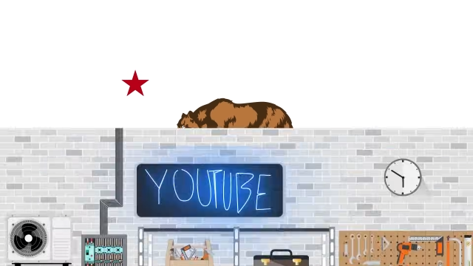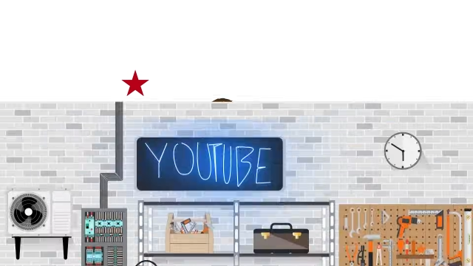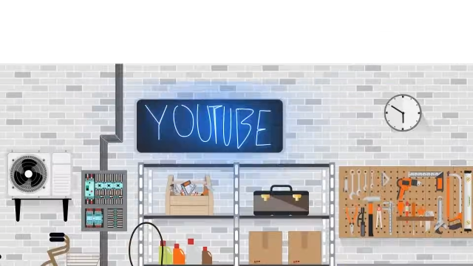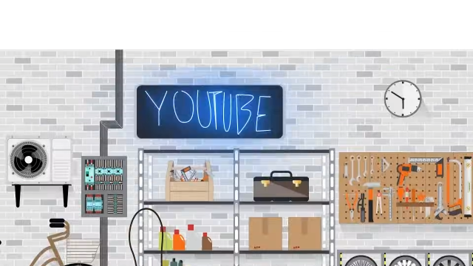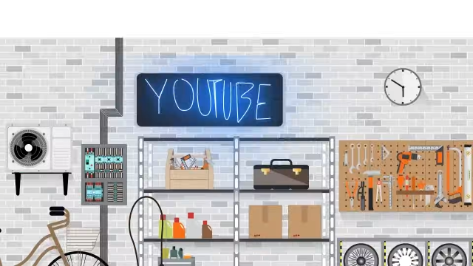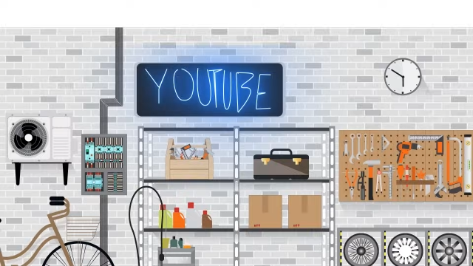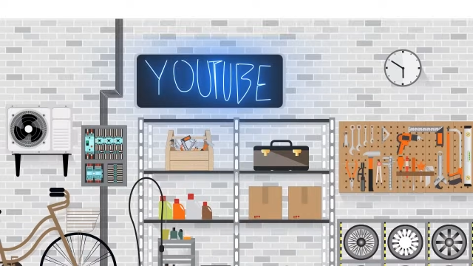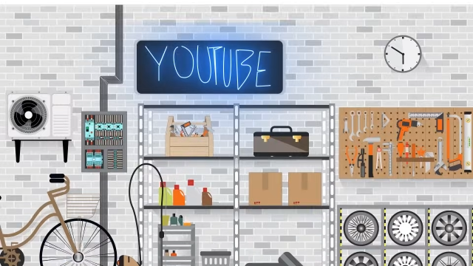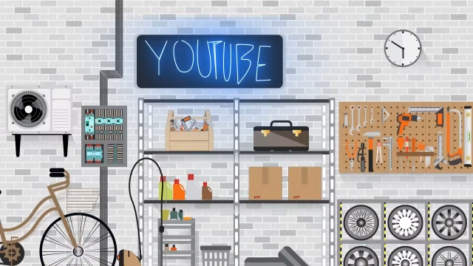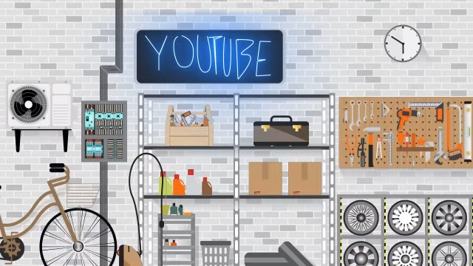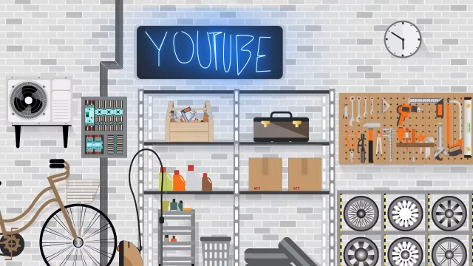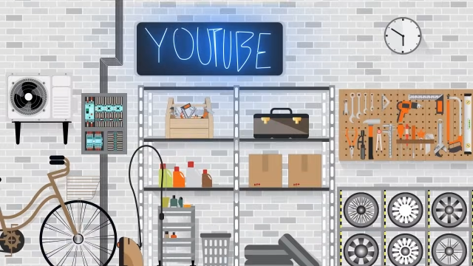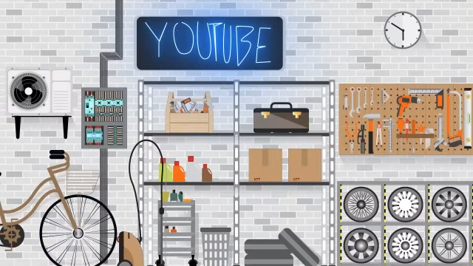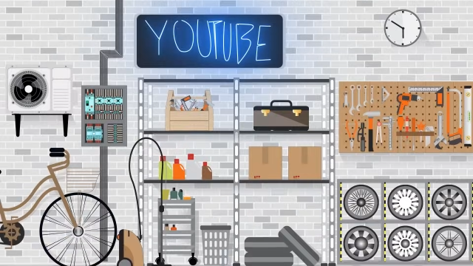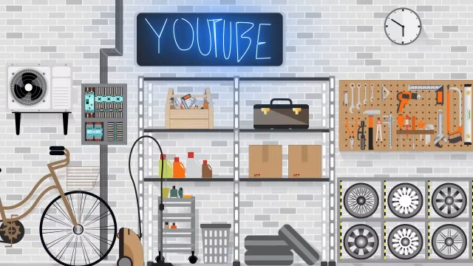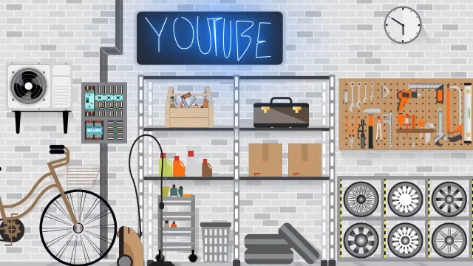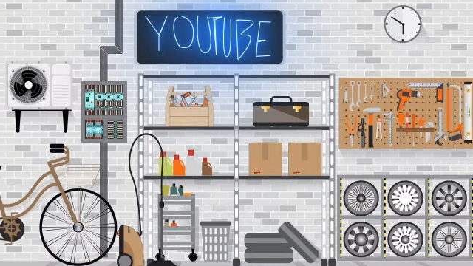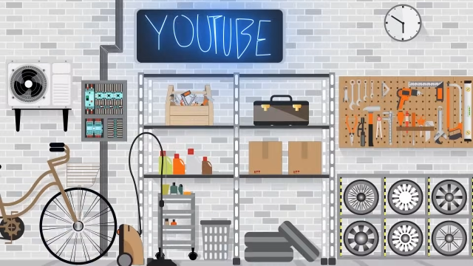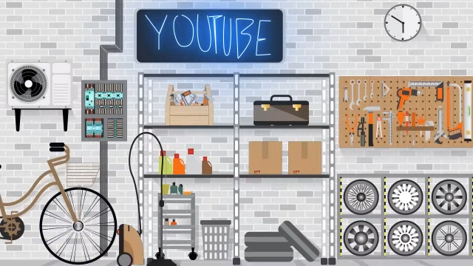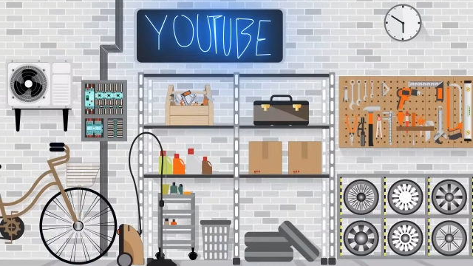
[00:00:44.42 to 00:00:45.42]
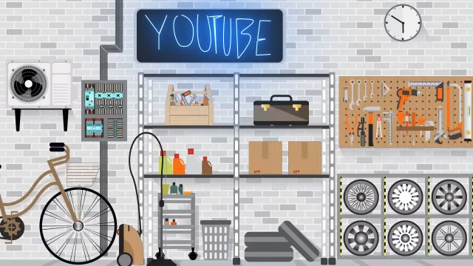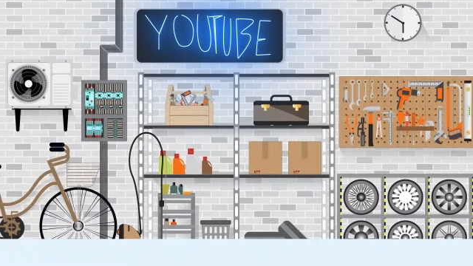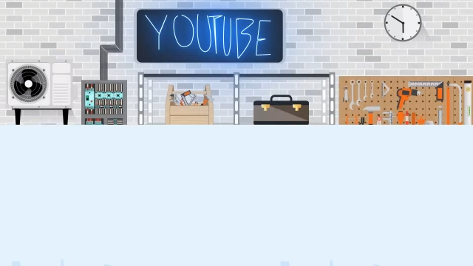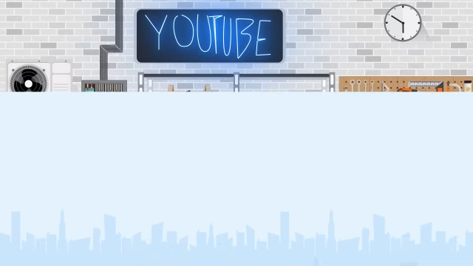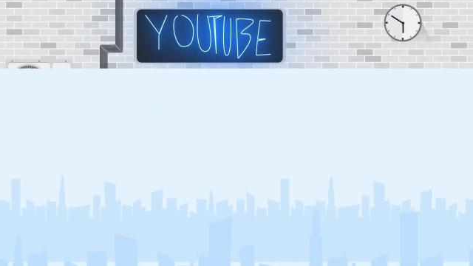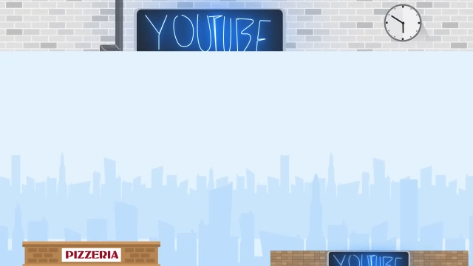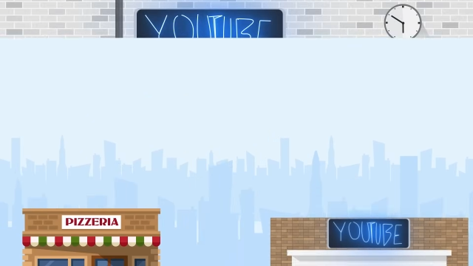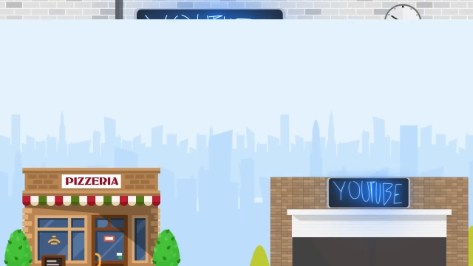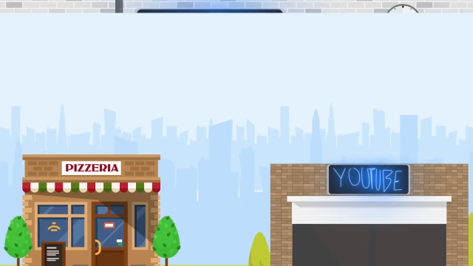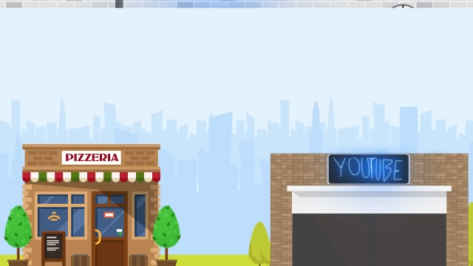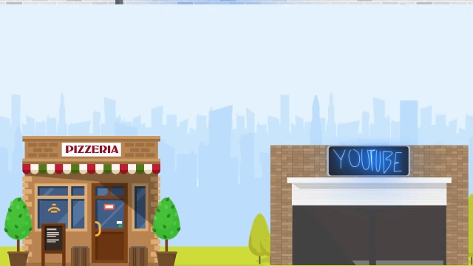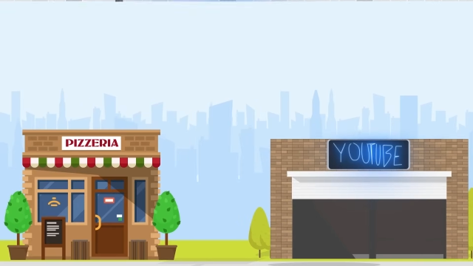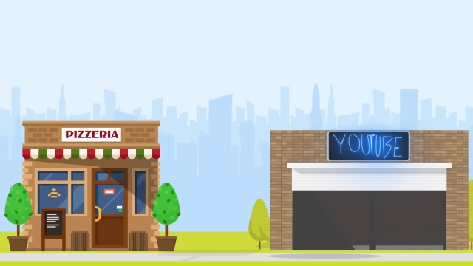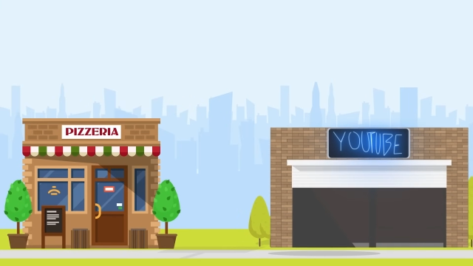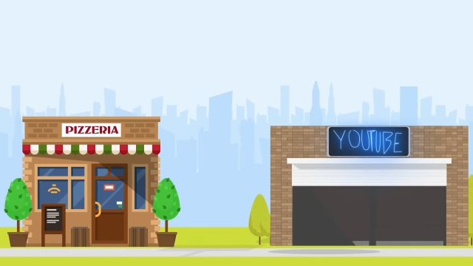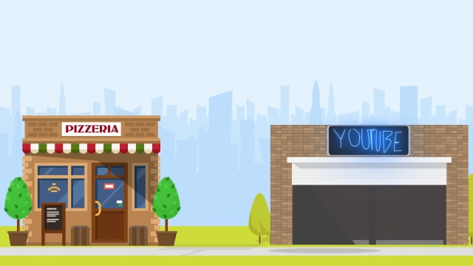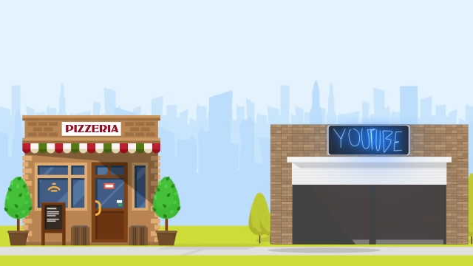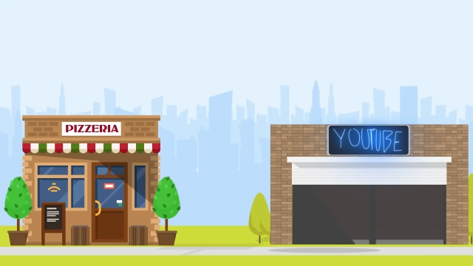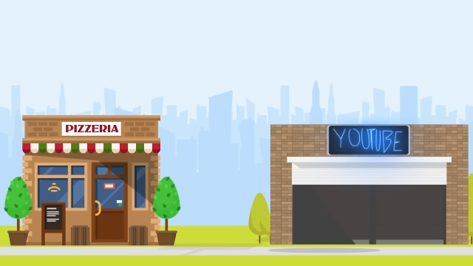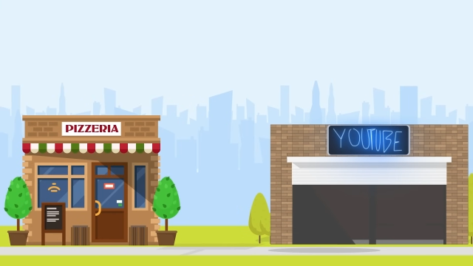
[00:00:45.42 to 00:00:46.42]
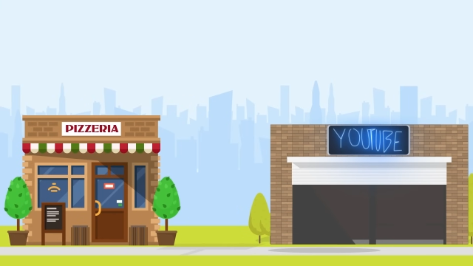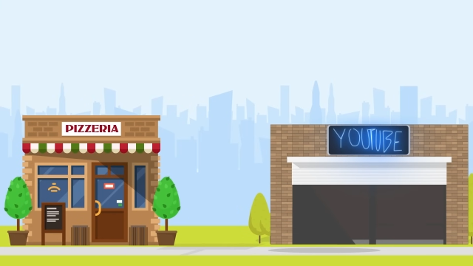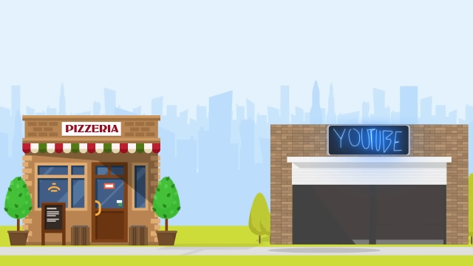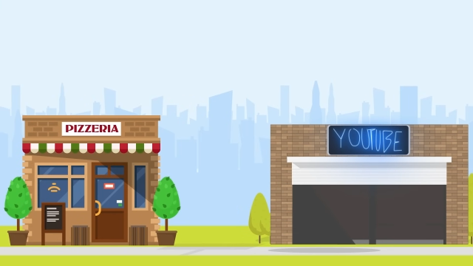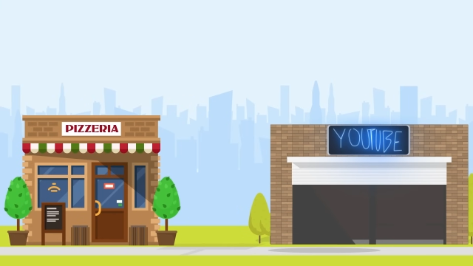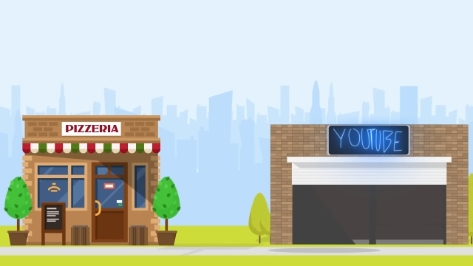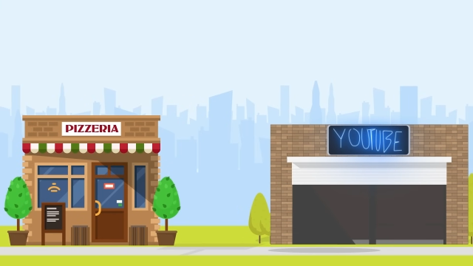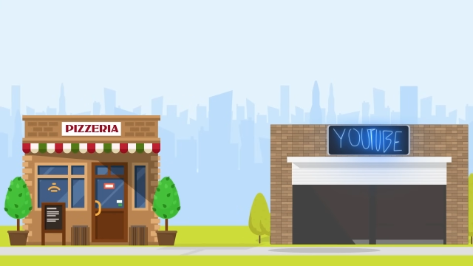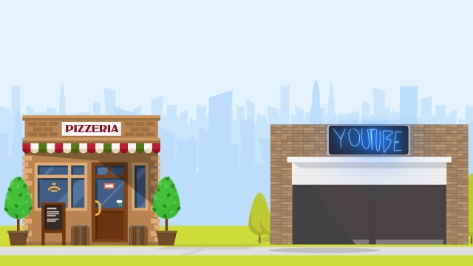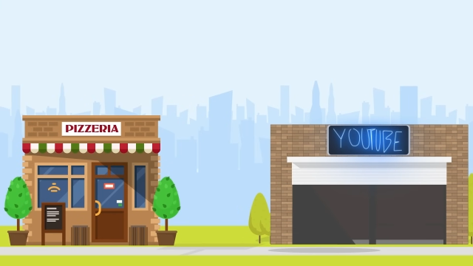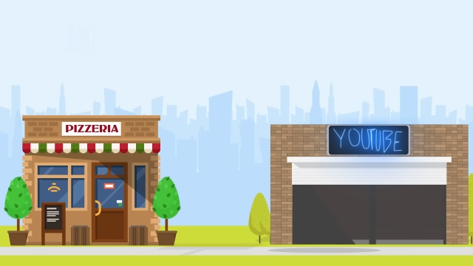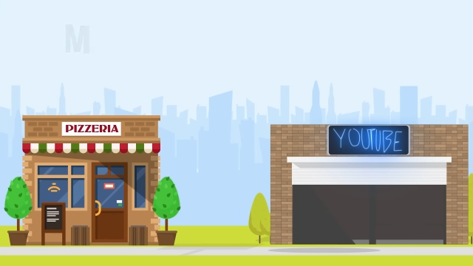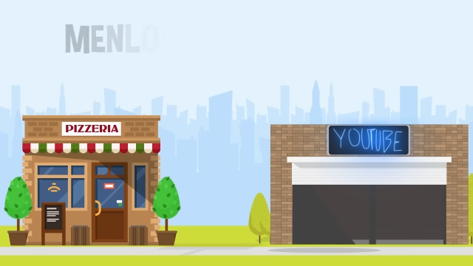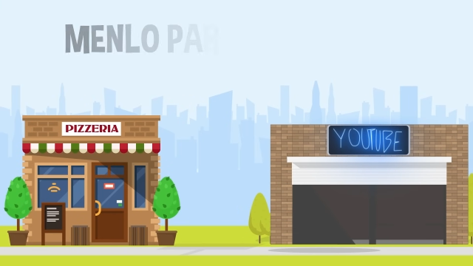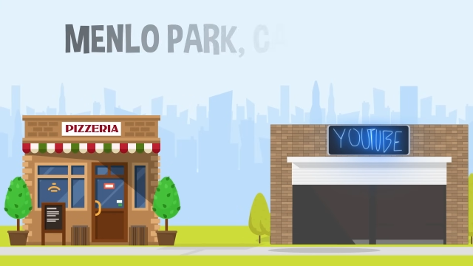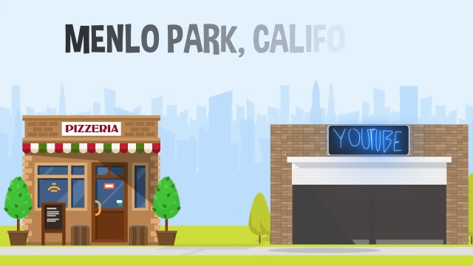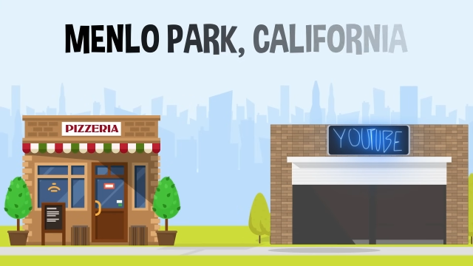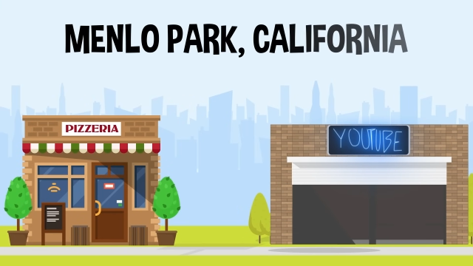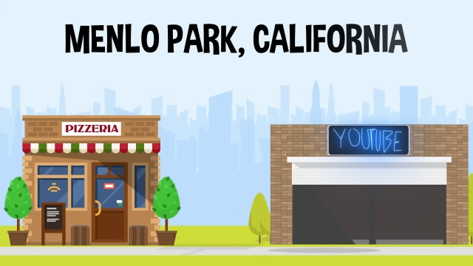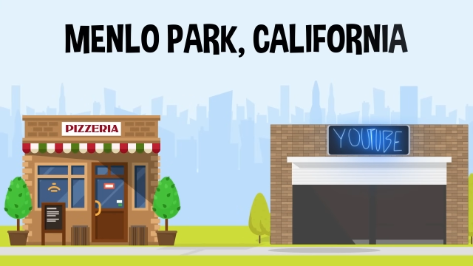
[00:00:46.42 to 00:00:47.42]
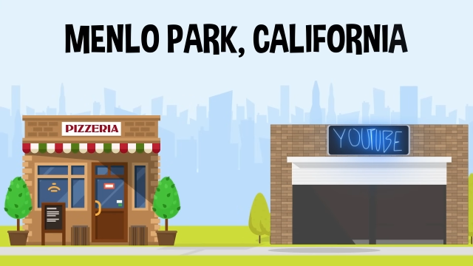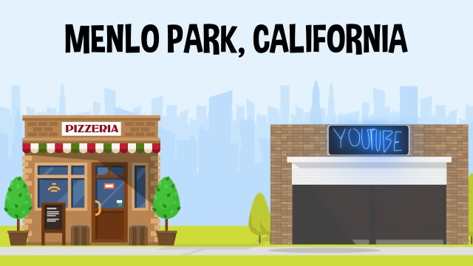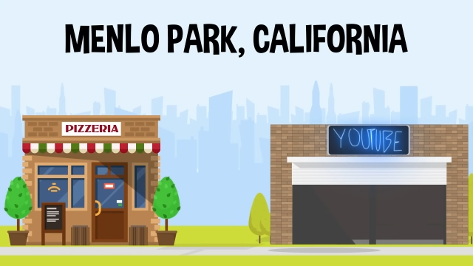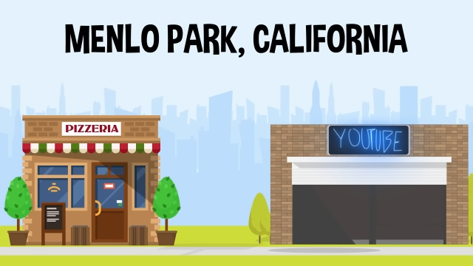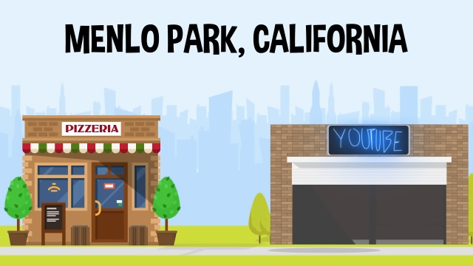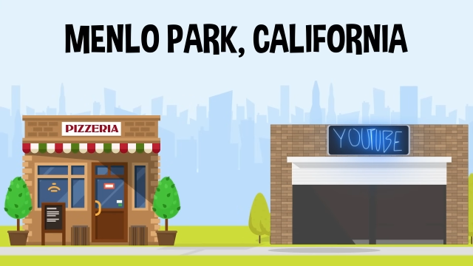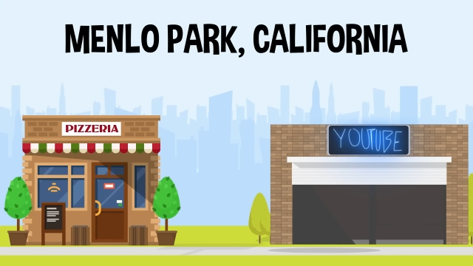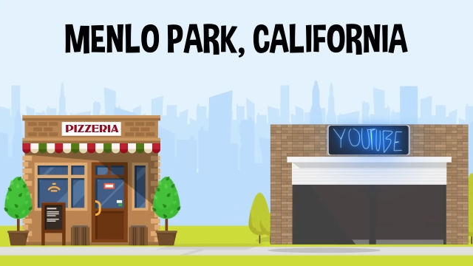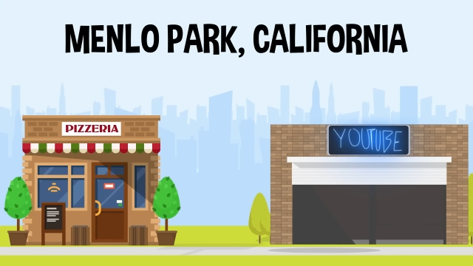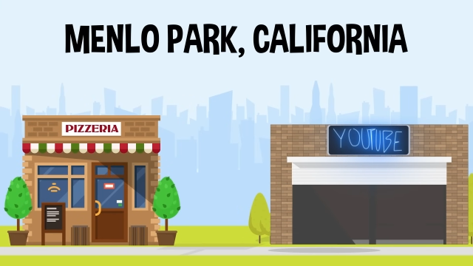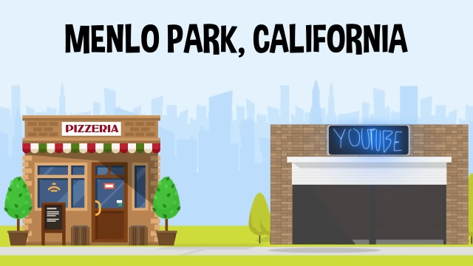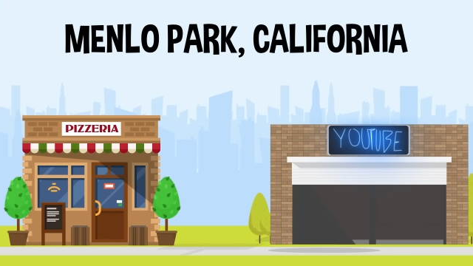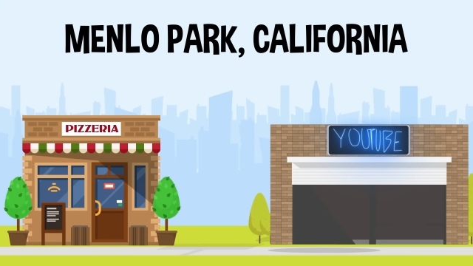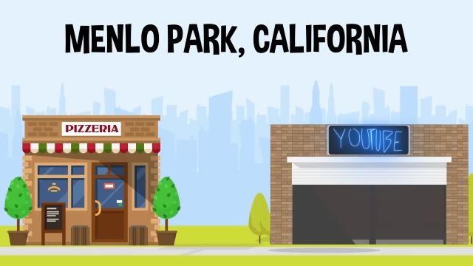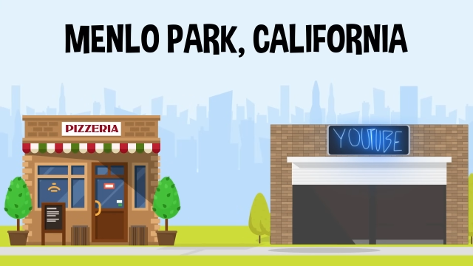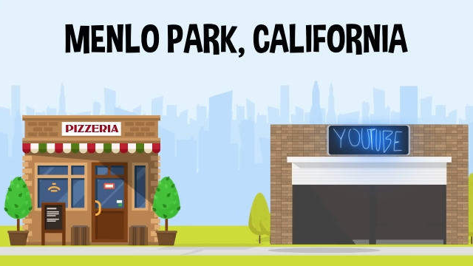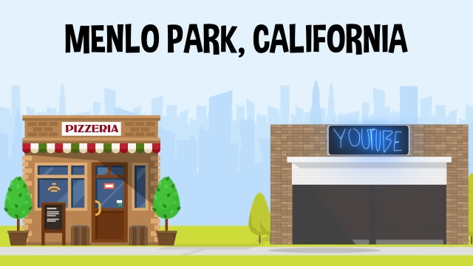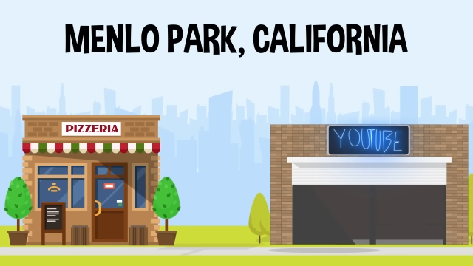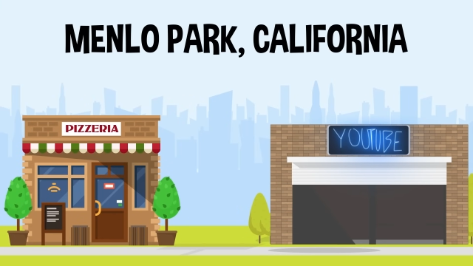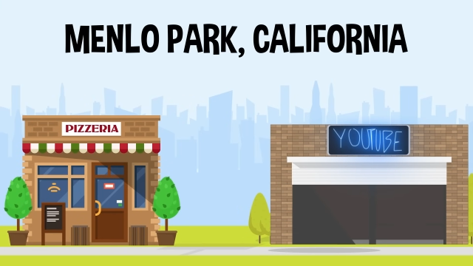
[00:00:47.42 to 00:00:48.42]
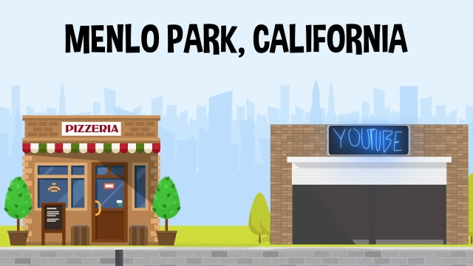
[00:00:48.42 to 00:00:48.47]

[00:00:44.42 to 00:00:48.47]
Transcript: Nobody's mouth can be seen.